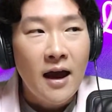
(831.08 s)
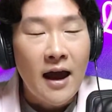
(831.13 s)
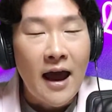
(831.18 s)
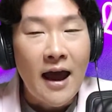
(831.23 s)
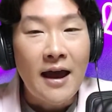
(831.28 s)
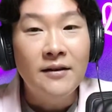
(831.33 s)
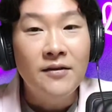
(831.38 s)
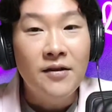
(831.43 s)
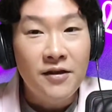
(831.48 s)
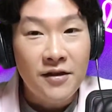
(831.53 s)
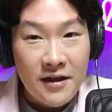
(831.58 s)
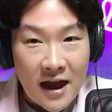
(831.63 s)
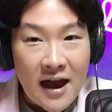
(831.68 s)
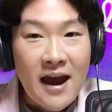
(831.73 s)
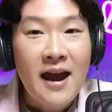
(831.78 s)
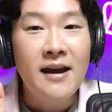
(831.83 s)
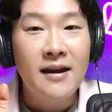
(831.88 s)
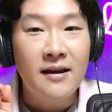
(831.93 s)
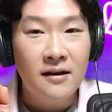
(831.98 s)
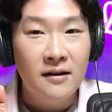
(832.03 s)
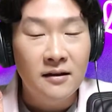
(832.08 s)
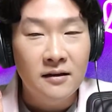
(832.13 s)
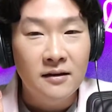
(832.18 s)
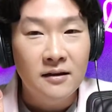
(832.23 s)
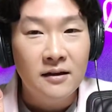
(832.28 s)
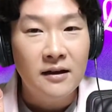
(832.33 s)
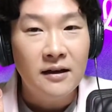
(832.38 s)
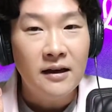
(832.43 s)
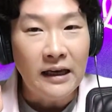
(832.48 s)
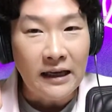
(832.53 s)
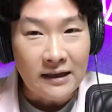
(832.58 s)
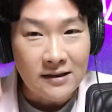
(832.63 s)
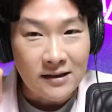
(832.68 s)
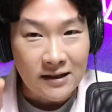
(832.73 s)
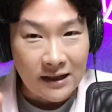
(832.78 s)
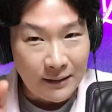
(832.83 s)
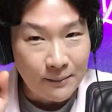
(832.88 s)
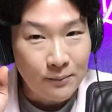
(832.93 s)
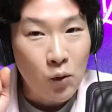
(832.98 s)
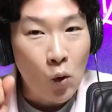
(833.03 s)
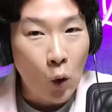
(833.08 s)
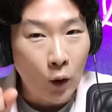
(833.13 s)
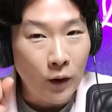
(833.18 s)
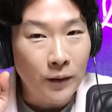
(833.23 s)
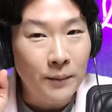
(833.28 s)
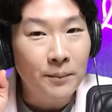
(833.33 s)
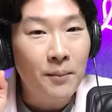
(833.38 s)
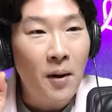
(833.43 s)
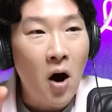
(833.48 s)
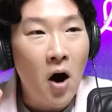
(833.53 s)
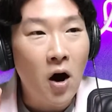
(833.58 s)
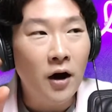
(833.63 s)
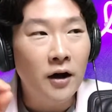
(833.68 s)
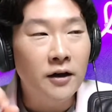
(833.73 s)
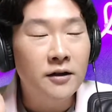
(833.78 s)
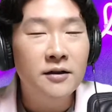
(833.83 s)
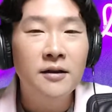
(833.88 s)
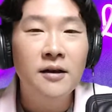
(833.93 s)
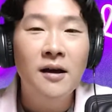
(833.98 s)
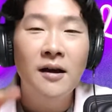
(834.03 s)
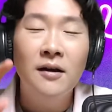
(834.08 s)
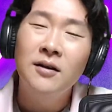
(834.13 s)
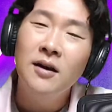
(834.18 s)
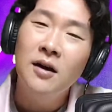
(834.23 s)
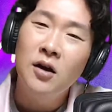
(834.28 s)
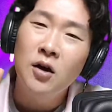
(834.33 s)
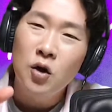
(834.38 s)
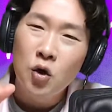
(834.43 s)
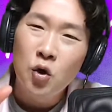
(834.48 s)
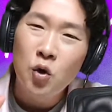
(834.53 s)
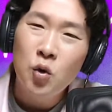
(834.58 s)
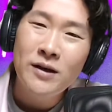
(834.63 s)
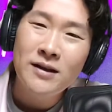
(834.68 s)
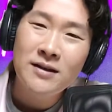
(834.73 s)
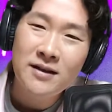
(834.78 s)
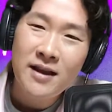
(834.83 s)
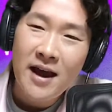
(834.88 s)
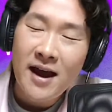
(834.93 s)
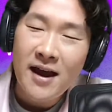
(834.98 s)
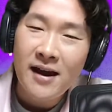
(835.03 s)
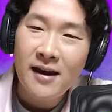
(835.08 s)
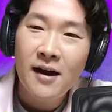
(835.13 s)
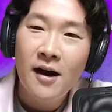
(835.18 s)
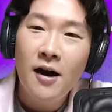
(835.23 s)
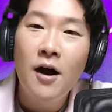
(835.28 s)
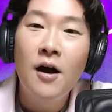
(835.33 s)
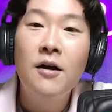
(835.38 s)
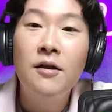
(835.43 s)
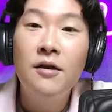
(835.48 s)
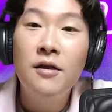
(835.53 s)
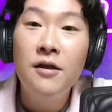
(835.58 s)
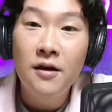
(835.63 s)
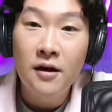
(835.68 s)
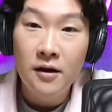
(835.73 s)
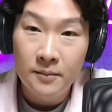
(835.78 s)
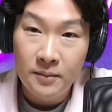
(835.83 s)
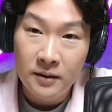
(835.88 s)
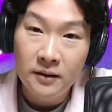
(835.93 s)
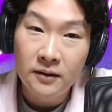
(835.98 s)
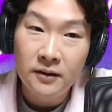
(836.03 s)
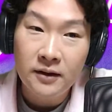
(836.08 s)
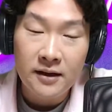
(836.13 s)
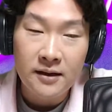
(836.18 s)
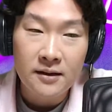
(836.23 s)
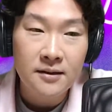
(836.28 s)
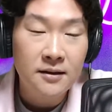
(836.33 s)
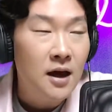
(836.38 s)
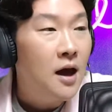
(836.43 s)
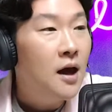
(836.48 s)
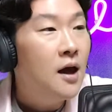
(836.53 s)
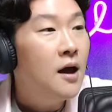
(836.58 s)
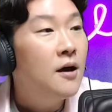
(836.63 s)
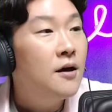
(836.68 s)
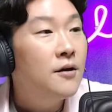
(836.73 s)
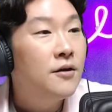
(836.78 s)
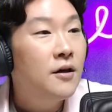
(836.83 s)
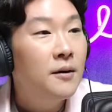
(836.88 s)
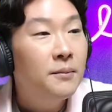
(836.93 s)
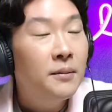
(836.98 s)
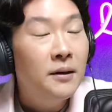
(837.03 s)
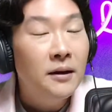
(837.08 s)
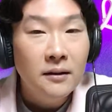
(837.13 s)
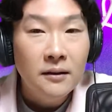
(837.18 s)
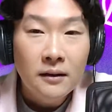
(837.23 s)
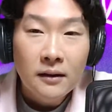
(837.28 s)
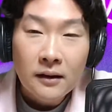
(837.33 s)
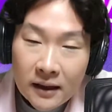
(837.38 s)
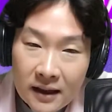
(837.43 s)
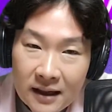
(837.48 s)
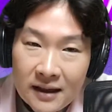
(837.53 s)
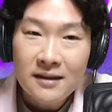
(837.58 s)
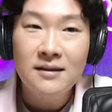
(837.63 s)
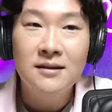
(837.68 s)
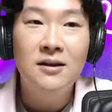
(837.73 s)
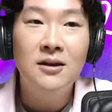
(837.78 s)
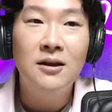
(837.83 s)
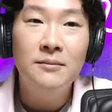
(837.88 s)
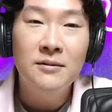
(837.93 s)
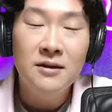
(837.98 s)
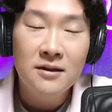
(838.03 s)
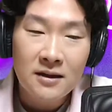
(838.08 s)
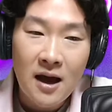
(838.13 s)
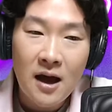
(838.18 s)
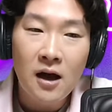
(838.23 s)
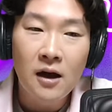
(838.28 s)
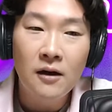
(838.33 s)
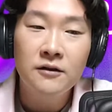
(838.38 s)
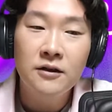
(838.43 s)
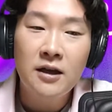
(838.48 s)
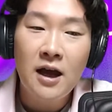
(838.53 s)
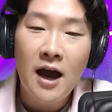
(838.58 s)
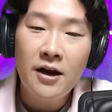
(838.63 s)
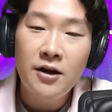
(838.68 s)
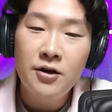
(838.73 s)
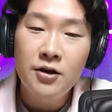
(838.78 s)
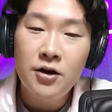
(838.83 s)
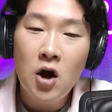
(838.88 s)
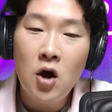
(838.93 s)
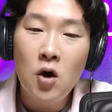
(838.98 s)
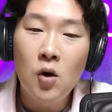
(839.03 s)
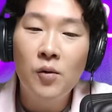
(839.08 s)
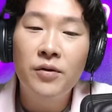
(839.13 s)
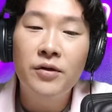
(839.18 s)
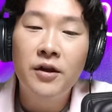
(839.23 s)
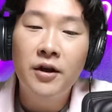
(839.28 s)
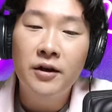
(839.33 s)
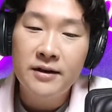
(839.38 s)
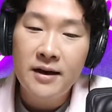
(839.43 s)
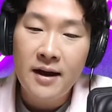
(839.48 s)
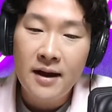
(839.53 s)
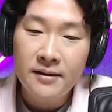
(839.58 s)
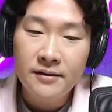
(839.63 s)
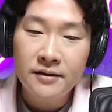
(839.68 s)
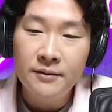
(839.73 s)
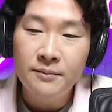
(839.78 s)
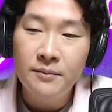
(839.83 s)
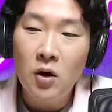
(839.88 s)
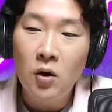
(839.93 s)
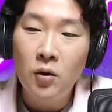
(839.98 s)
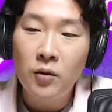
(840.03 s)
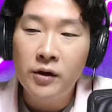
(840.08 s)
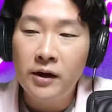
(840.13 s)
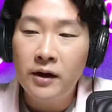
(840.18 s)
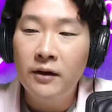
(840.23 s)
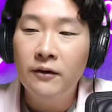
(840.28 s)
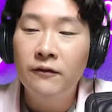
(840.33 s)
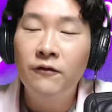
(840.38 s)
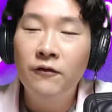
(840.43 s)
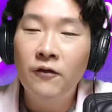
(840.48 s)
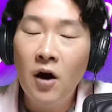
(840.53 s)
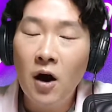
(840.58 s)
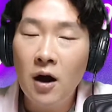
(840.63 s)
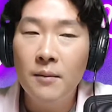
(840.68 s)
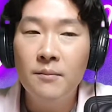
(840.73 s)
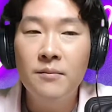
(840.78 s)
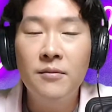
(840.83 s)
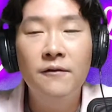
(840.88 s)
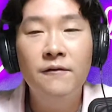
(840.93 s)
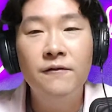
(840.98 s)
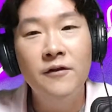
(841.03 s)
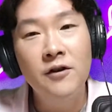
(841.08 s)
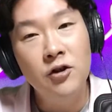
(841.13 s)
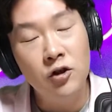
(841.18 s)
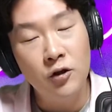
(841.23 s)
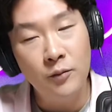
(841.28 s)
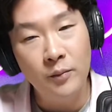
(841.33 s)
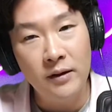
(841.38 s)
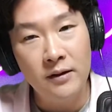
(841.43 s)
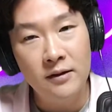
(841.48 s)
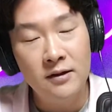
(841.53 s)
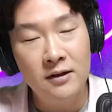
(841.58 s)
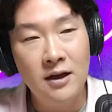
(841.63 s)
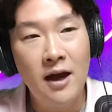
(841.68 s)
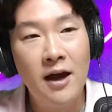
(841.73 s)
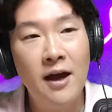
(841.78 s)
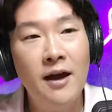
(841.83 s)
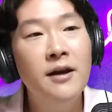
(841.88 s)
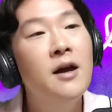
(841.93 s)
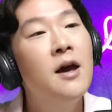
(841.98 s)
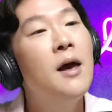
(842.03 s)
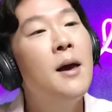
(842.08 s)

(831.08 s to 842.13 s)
and they is the important part. Who is they? The police. The police themselves had known the testimony from the fisherman said,